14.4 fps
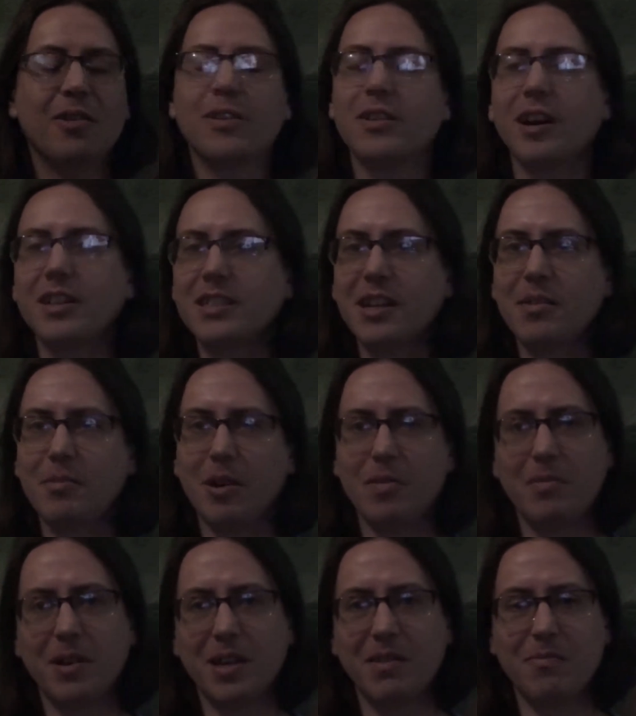I don't know why
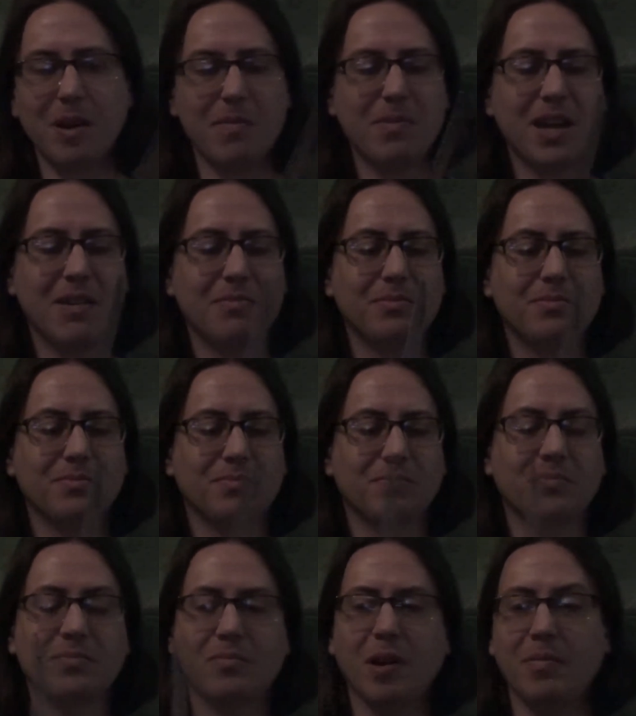my
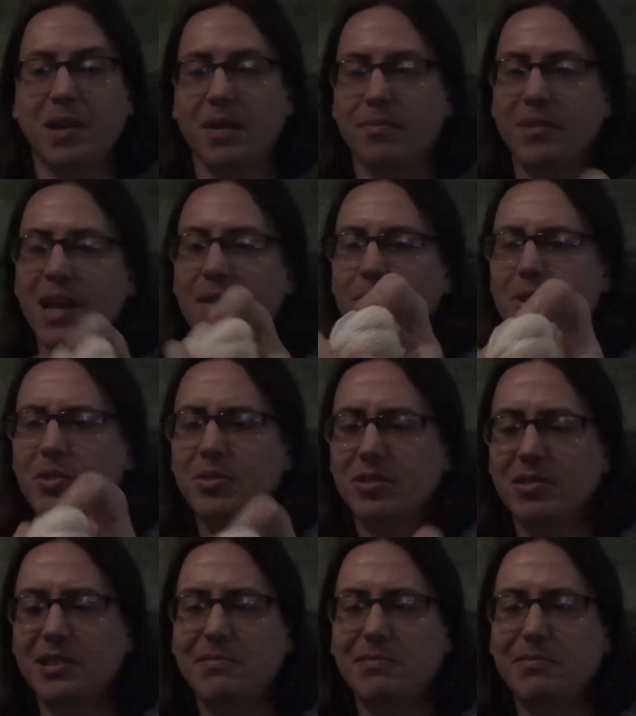camcorder